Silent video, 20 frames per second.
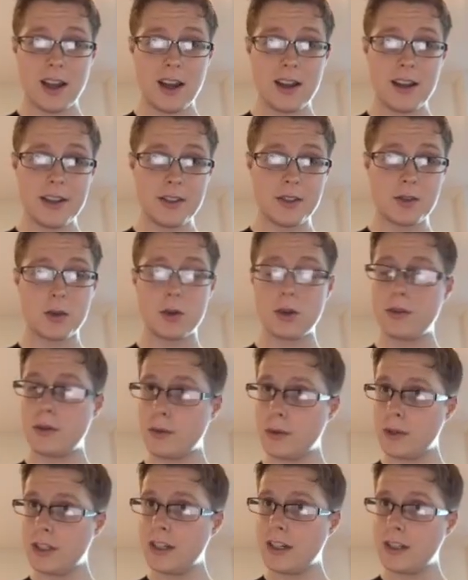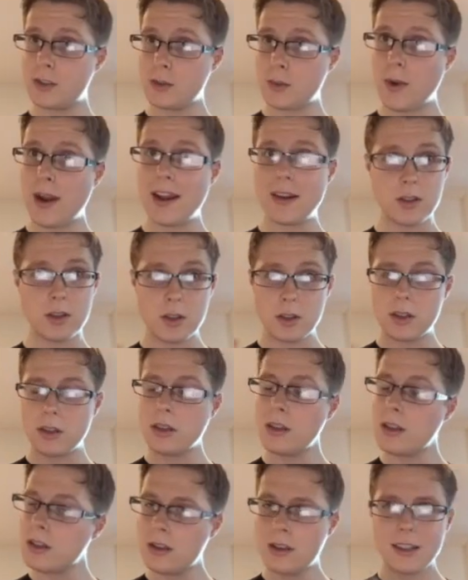in sort of a really nice way. So
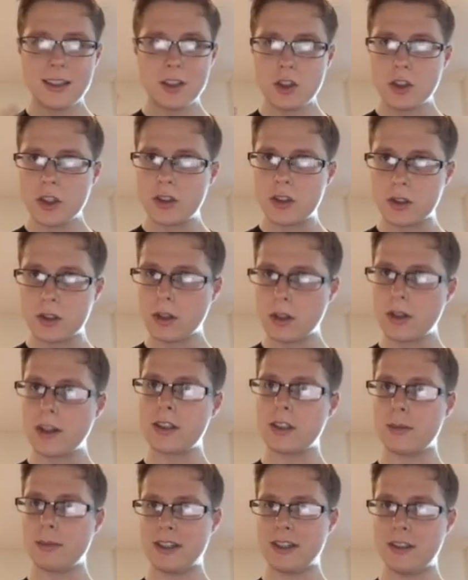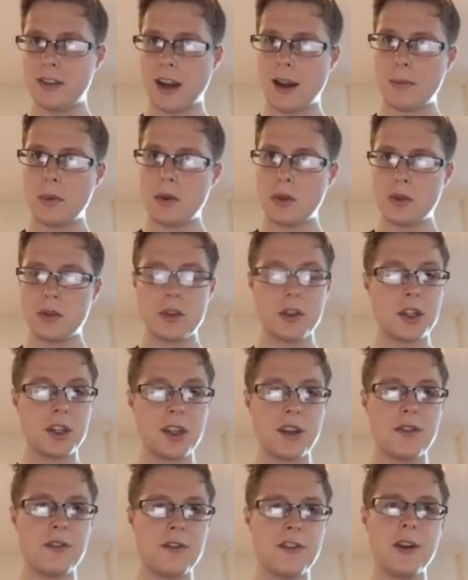let's just look at some examples and
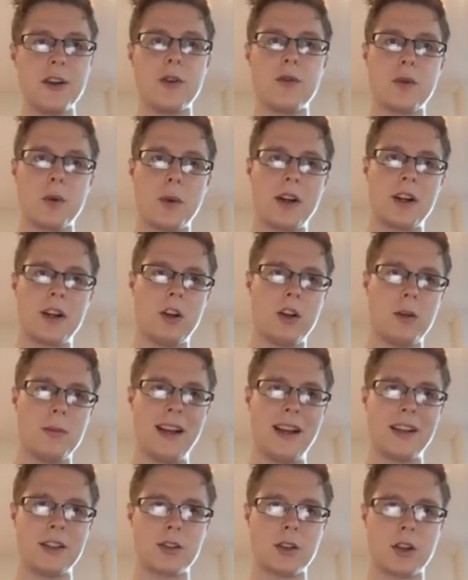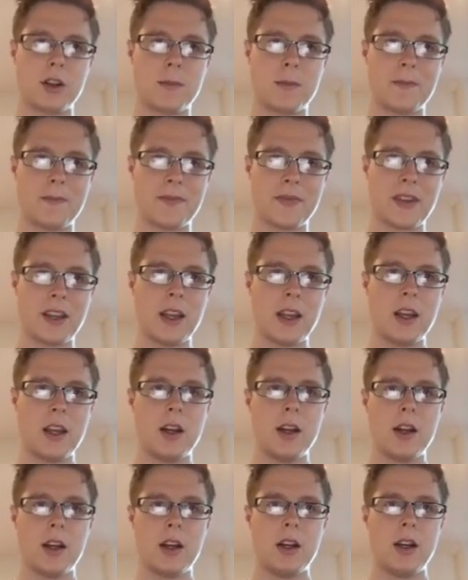get a feel for what callbacks are.
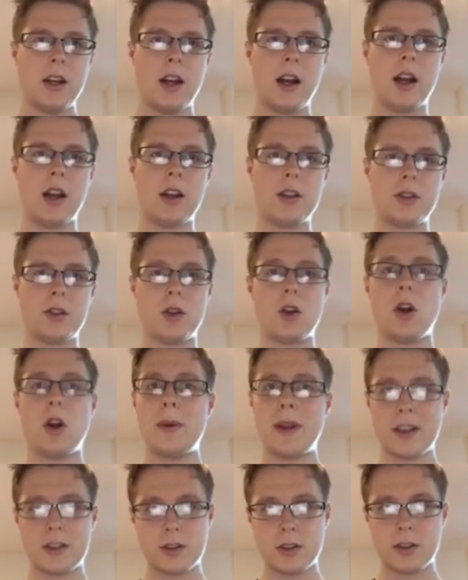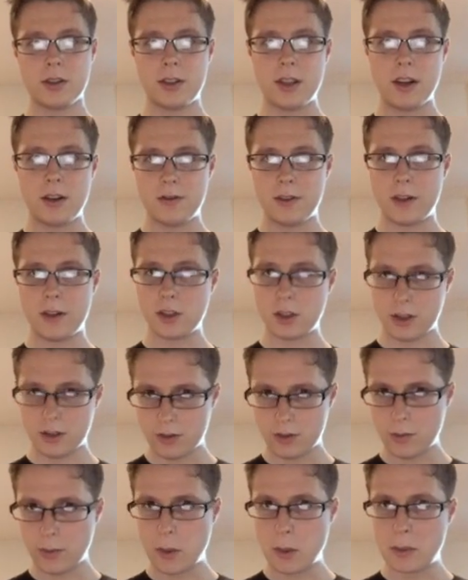So callbacks are a set of
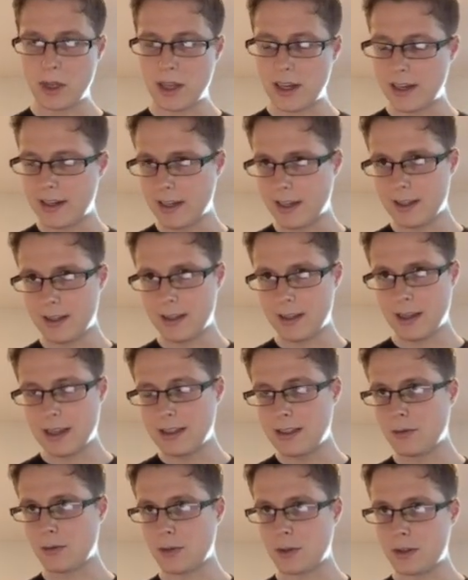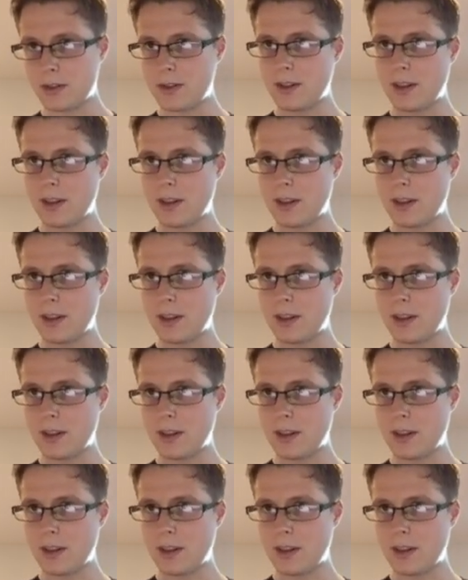functions to be applied at different